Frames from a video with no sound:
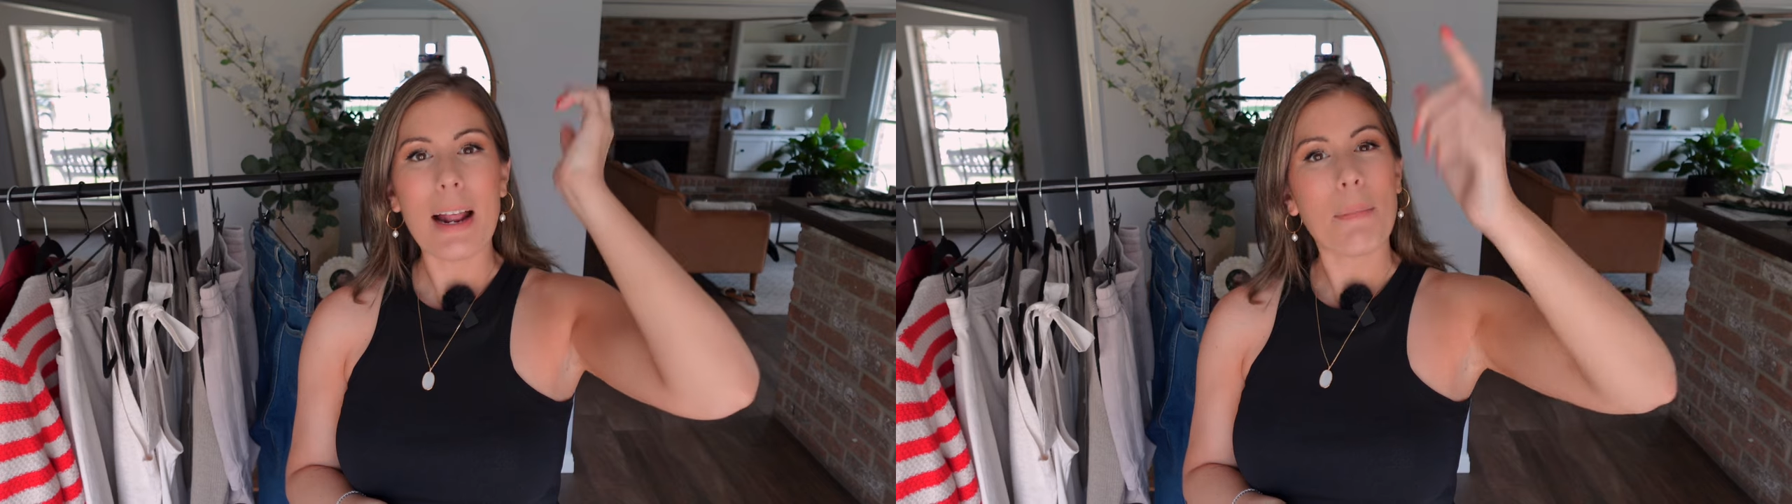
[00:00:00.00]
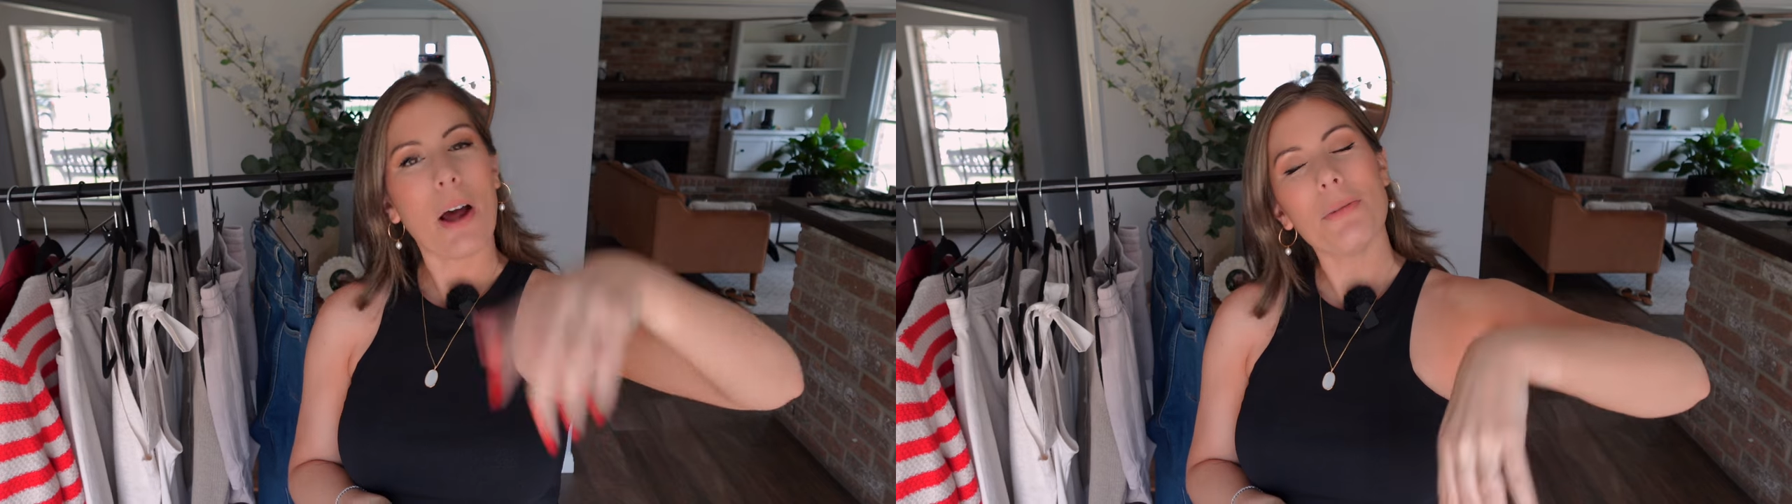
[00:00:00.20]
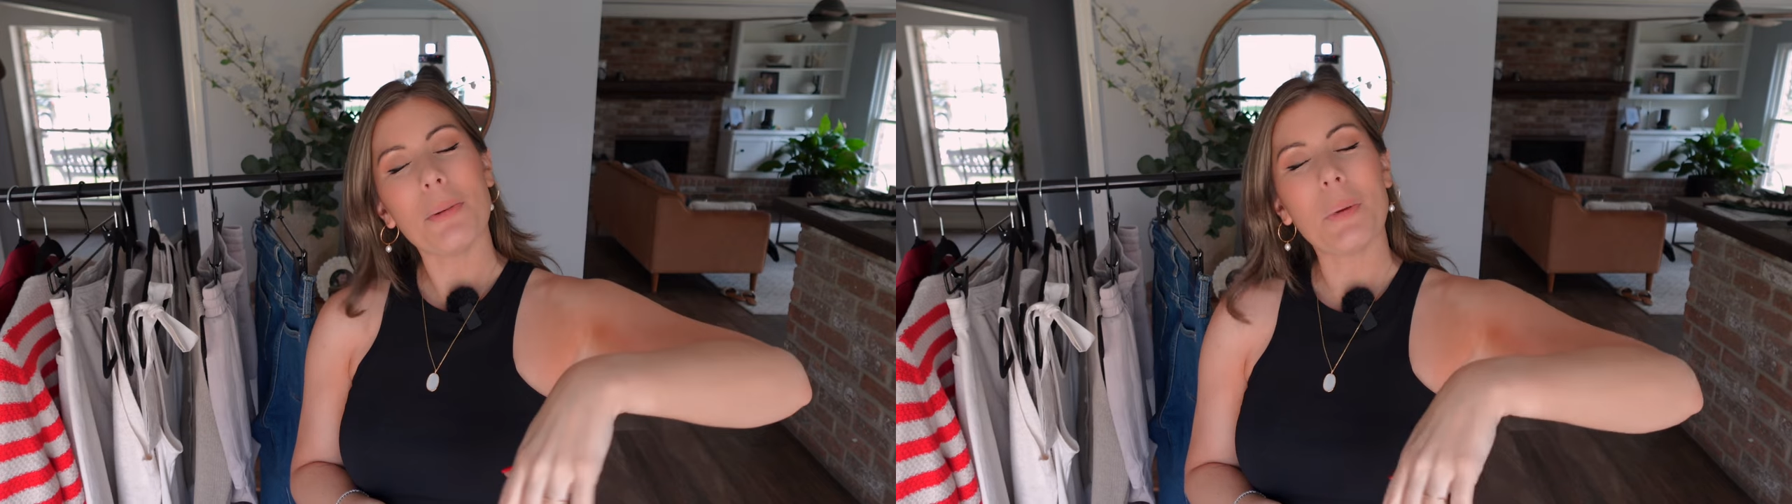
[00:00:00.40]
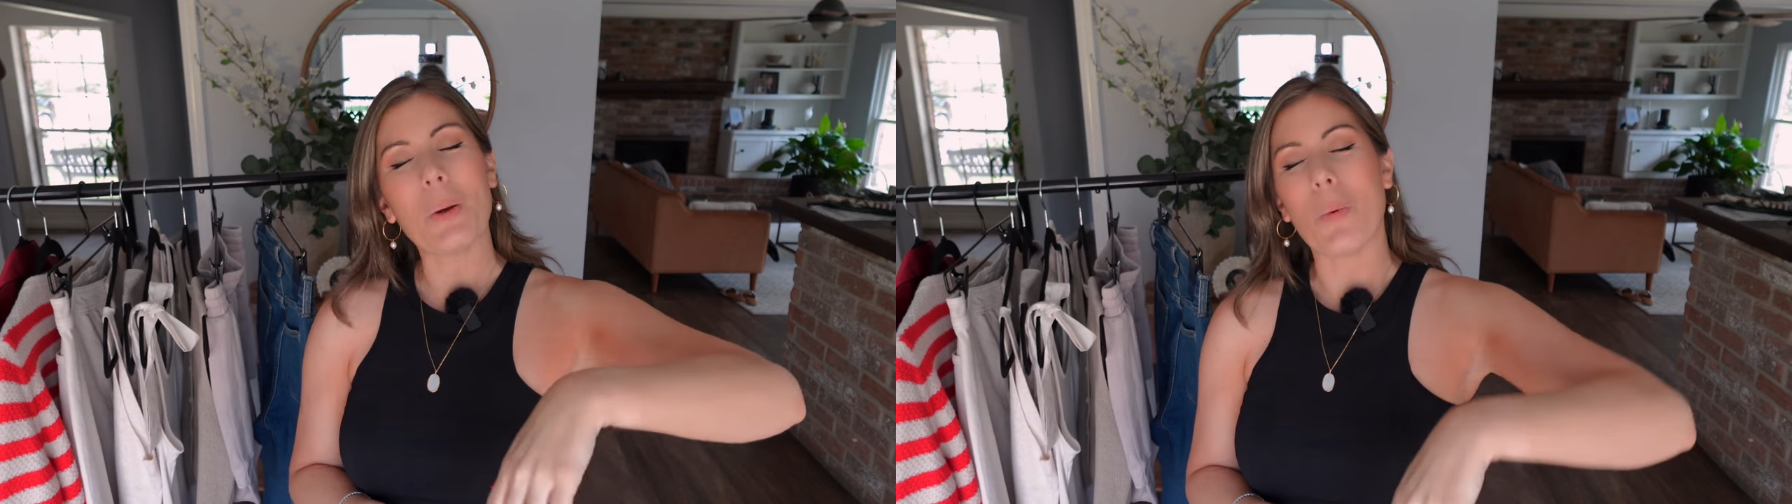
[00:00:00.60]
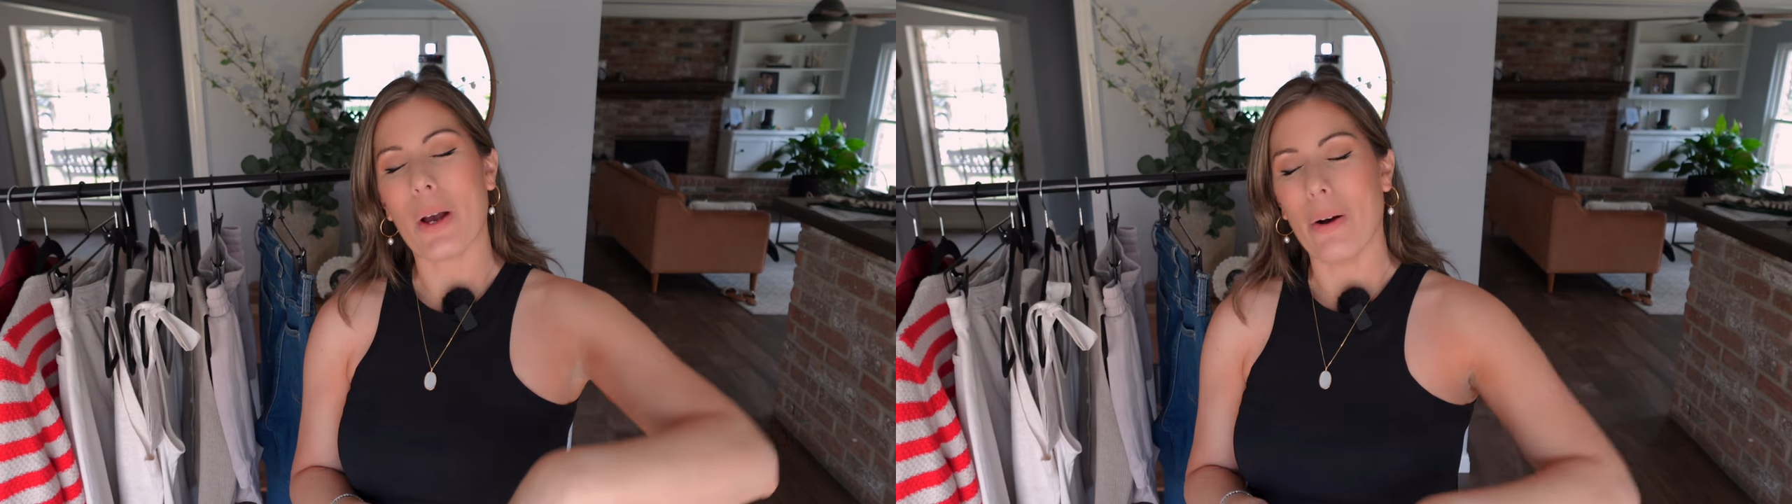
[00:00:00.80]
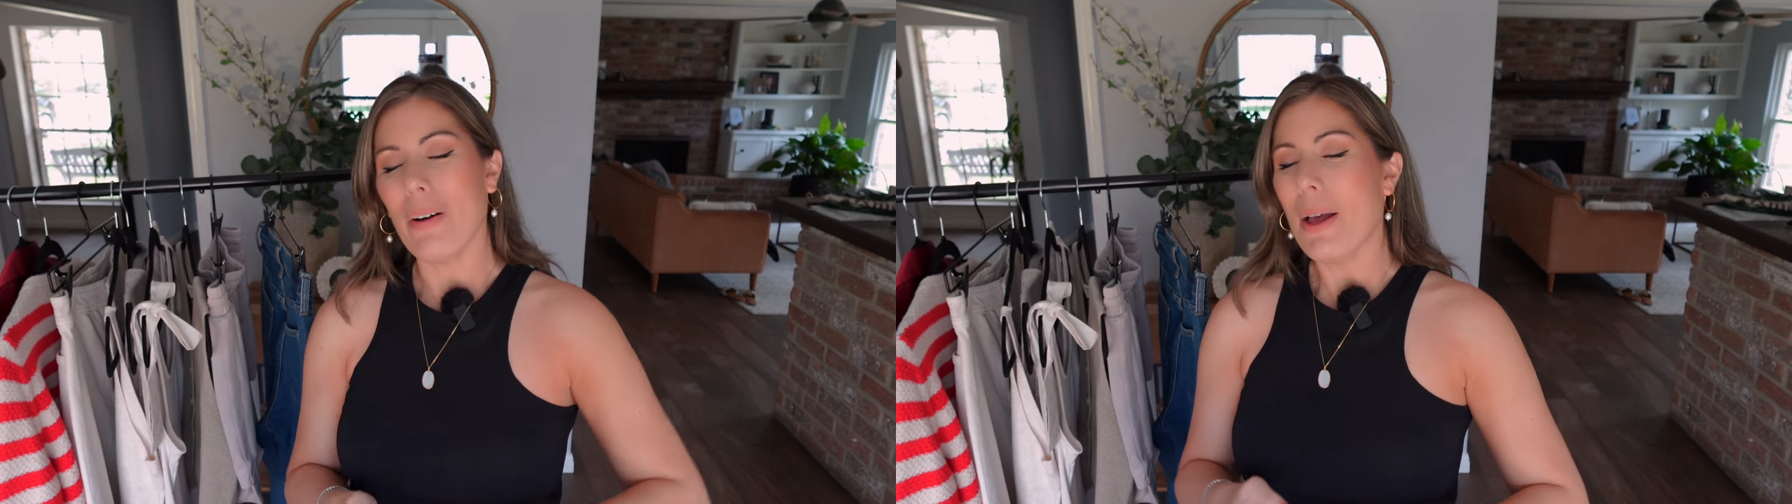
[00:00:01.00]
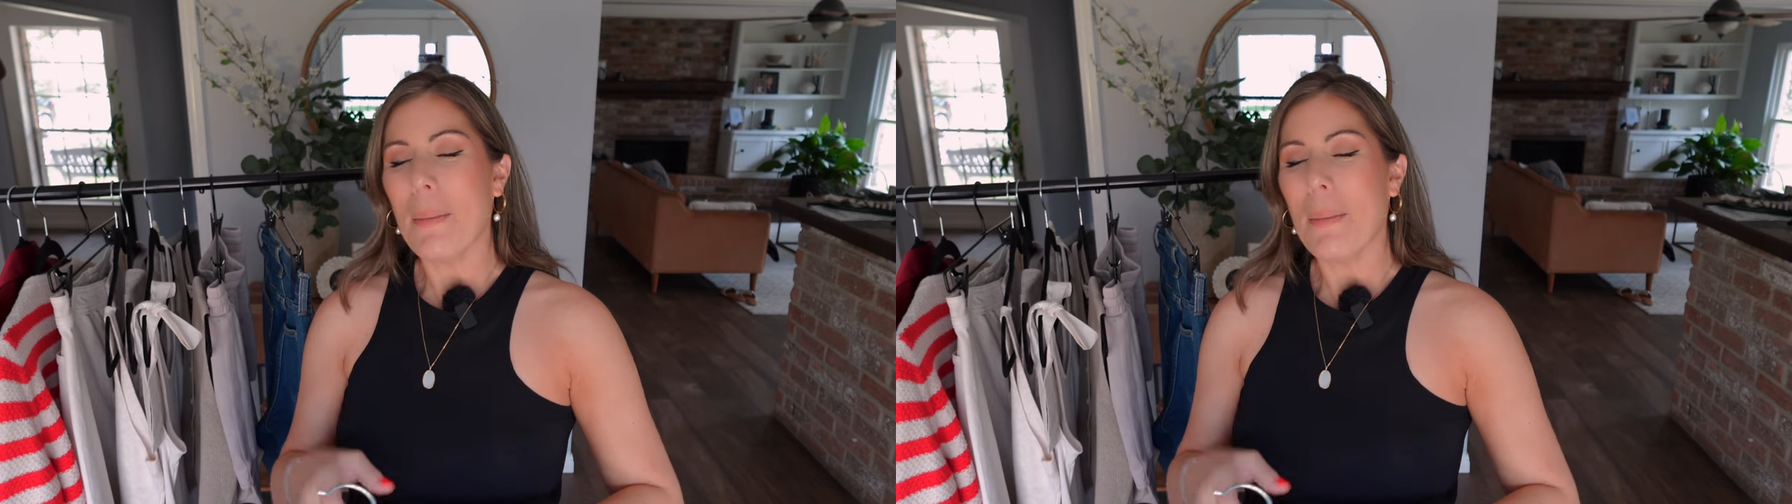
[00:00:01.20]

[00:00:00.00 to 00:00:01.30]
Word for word: I probably will,